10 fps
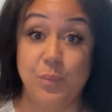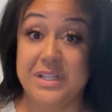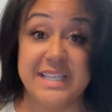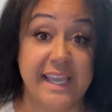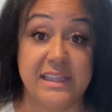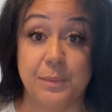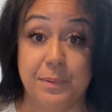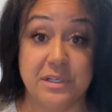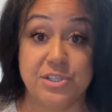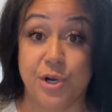once I get the
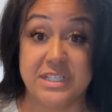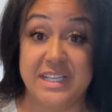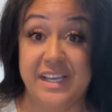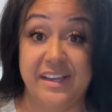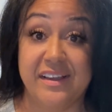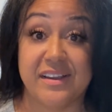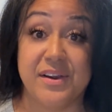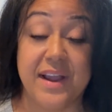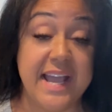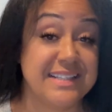burnt tortilla
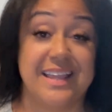correct,